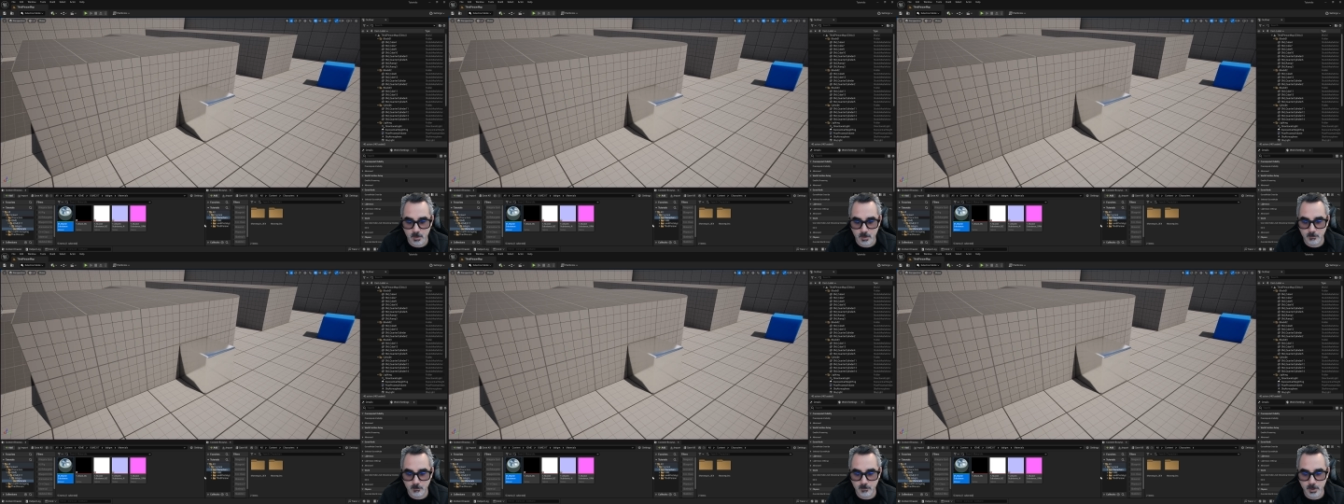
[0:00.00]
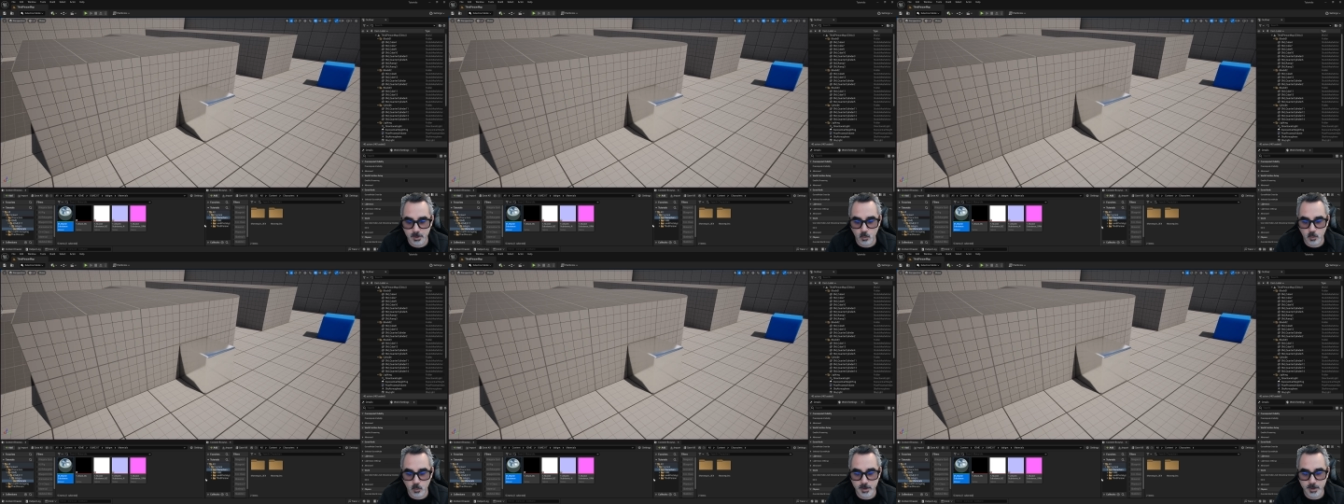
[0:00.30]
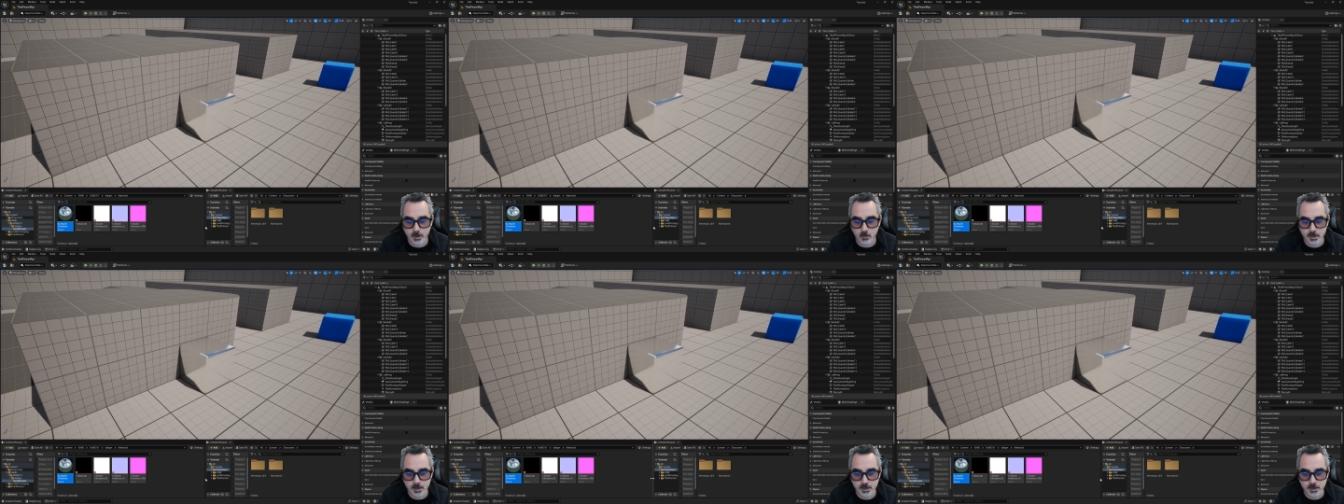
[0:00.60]
But what I
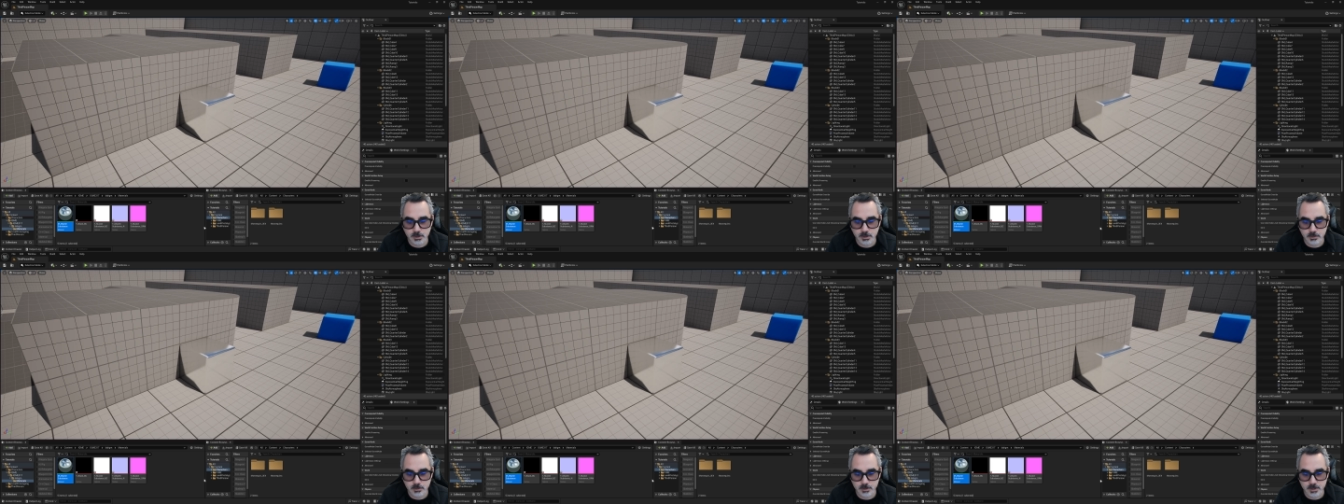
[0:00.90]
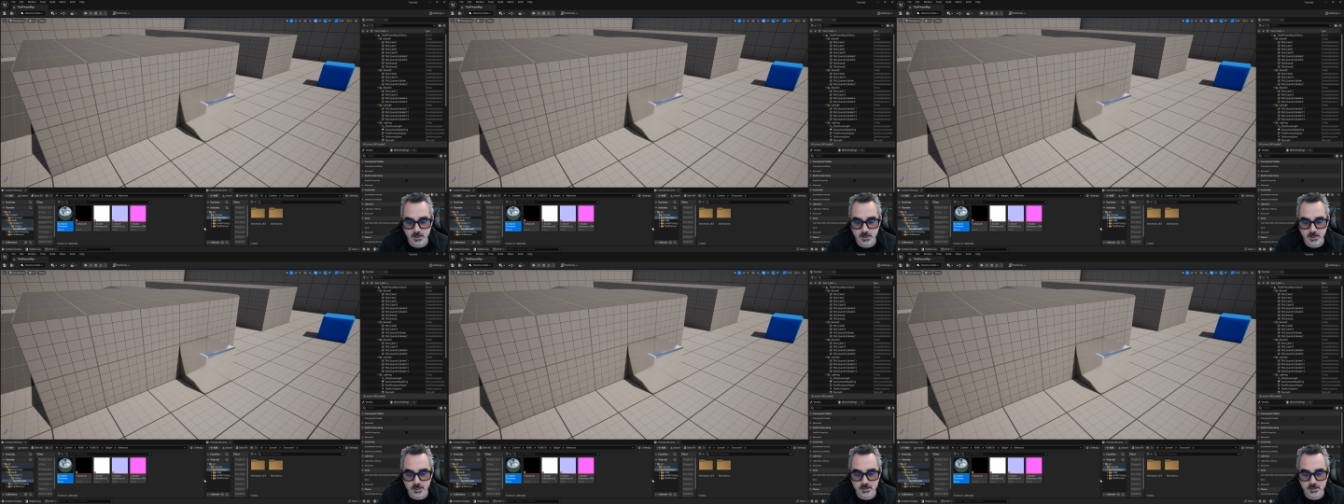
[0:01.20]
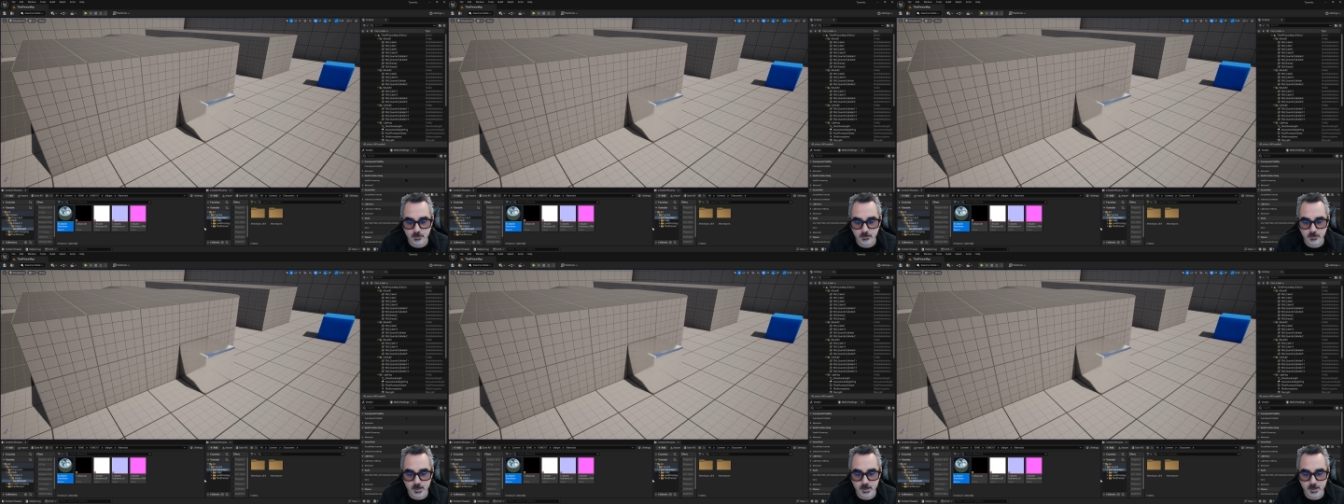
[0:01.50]
want to do is
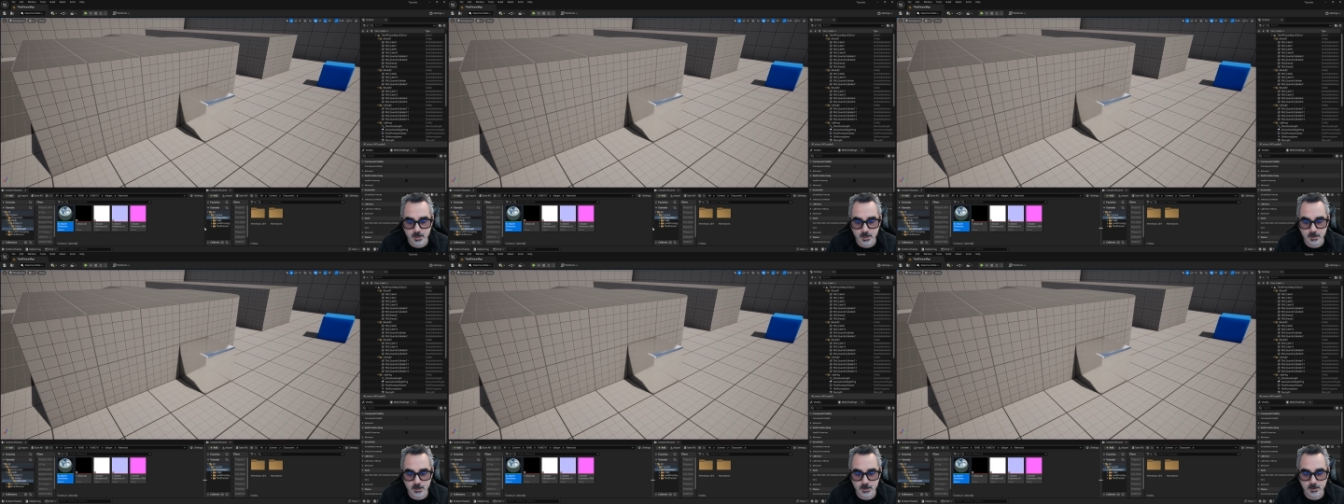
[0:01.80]
create